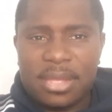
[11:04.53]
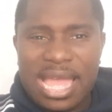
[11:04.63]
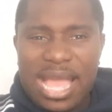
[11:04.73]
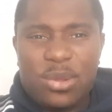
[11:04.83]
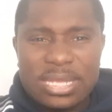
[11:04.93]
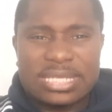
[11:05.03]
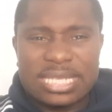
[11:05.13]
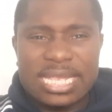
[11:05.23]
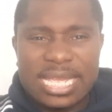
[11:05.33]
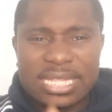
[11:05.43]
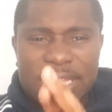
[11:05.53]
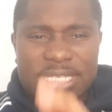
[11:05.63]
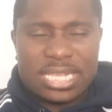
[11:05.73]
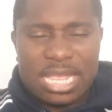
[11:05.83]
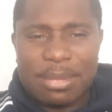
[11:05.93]
in
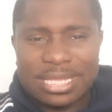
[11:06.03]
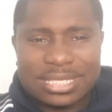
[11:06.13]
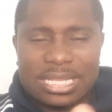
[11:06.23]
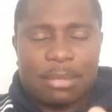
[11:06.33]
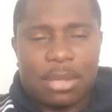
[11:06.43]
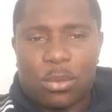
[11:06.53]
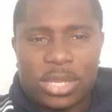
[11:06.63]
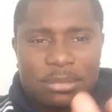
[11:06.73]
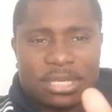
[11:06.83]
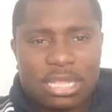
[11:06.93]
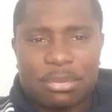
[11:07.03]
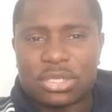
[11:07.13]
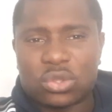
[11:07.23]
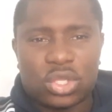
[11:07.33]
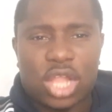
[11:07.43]
the team and William
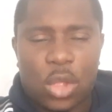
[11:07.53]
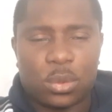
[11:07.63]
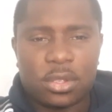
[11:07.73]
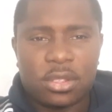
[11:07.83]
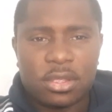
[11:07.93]
Saliba's on loan?